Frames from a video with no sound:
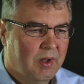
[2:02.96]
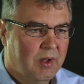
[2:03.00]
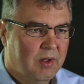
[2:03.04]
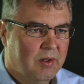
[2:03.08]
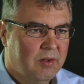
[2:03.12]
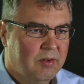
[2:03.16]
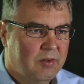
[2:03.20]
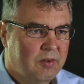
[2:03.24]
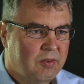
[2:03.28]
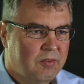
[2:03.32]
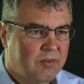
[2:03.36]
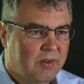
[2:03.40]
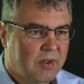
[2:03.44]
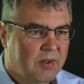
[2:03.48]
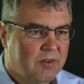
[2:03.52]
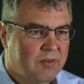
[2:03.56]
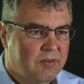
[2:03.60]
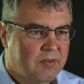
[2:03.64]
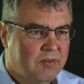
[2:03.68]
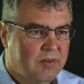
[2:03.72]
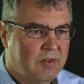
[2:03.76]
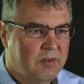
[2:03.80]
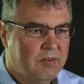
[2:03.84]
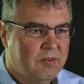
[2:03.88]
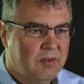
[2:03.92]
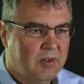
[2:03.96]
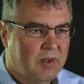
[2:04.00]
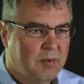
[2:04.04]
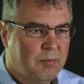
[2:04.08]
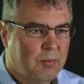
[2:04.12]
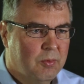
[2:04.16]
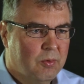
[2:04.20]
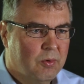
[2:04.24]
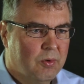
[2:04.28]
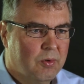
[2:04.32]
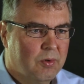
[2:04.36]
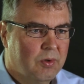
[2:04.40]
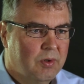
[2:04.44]
and discuss this in a
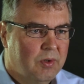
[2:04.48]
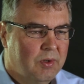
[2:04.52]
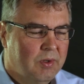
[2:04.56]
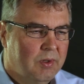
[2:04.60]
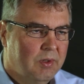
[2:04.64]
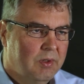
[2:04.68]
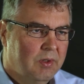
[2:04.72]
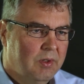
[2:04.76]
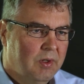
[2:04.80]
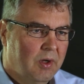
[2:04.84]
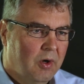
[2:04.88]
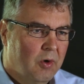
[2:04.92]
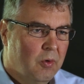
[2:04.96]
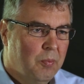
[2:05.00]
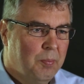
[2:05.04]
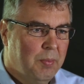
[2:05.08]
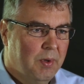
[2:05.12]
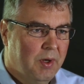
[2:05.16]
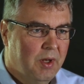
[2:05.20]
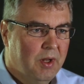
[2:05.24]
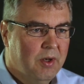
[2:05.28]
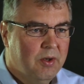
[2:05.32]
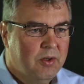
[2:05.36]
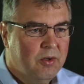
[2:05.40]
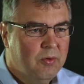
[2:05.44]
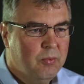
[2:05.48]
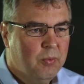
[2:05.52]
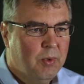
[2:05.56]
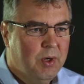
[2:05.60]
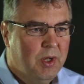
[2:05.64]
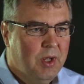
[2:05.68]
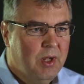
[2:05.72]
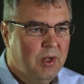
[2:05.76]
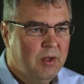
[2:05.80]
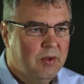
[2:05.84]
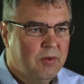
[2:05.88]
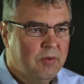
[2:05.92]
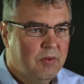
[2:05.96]
more open-ended
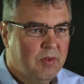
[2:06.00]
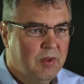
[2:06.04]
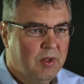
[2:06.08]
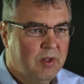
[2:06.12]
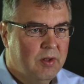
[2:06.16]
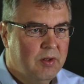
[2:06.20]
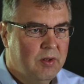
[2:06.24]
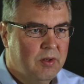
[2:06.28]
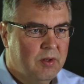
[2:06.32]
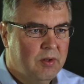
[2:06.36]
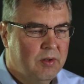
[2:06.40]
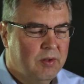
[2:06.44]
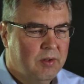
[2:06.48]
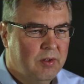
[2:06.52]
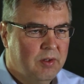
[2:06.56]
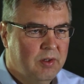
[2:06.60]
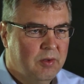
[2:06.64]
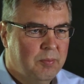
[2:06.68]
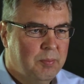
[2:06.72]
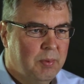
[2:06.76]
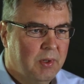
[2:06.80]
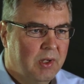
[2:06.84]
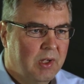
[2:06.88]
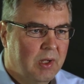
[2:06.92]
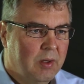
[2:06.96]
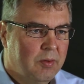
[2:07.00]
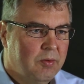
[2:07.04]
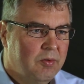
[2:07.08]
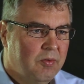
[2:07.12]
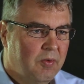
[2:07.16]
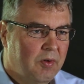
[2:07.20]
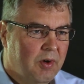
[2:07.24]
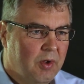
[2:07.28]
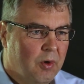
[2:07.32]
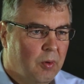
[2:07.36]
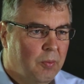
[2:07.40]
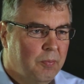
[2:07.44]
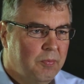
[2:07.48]
way, then it becomes
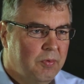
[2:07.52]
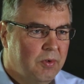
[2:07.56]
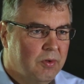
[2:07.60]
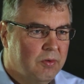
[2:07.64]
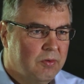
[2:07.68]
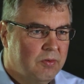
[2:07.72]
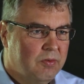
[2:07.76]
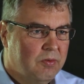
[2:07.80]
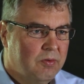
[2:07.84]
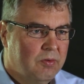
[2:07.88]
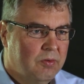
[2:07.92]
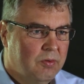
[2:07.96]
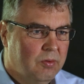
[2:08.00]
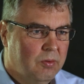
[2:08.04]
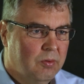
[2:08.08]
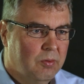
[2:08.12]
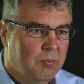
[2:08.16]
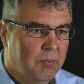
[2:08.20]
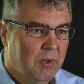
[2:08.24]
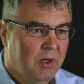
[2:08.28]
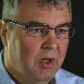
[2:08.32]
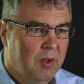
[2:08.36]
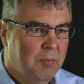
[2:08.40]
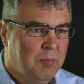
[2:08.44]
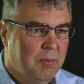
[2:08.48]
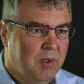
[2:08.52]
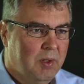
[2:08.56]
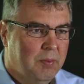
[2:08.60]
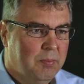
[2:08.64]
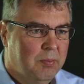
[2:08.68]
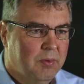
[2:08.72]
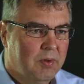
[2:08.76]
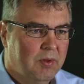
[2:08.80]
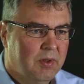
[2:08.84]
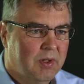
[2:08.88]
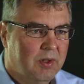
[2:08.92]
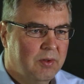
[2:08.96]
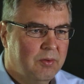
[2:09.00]
very obvious to many
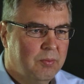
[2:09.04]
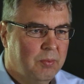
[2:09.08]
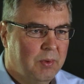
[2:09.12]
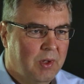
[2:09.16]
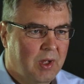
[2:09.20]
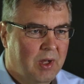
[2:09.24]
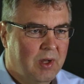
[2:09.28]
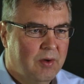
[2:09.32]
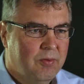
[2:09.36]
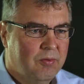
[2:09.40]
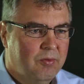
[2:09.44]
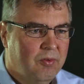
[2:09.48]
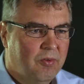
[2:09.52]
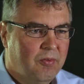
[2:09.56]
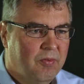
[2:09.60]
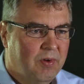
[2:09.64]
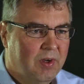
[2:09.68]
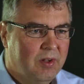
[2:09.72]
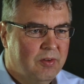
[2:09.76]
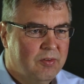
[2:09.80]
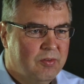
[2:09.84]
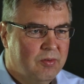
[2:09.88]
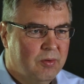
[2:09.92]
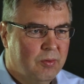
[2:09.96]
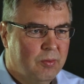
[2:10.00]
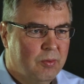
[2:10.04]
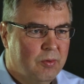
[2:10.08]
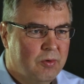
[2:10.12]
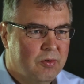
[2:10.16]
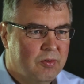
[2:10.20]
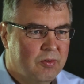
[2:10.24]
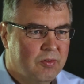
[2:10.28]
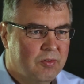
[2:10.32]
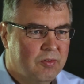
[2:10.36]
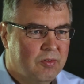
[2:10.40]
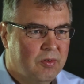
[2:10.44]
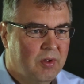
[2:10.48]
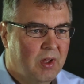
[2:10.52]
people that we have to find
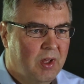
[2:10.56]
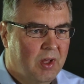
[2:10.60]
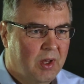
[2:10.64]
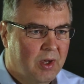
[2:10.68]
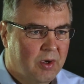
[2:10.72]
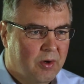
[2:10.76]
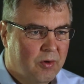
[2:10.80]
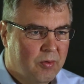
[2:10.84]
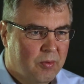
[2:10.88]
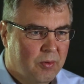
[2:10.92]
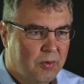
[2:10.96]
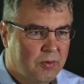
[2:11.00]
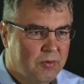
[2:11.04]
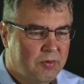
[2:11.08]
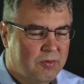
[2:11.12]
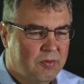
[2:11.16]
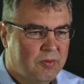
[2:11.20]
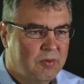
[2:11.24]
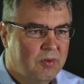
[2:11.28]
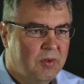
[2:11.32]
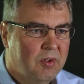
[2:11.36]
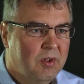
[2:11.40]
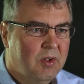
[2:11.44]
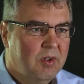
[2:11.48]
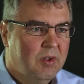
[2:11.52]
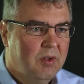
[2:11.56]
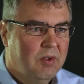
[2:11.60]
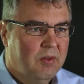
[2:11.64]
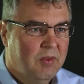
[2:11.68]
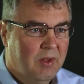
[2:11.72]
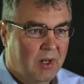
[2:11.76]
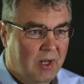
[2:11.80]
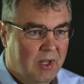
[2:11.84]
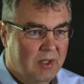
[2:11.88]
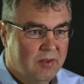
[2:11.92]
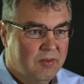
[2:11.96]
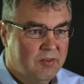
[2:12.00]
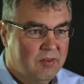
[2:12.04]
solutions across
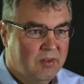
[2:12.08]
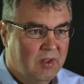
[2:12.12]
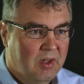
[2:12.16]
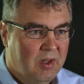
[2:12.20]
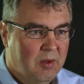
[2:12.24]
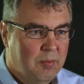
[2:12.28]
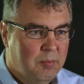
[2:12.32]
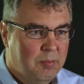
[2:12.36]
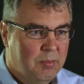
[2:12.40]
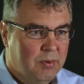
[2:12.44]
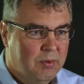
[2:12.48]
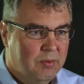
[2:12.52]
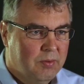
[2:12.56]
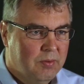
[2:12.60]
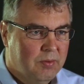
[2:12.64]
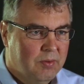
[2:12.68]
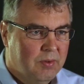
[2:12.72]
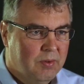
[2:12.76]
the landscape.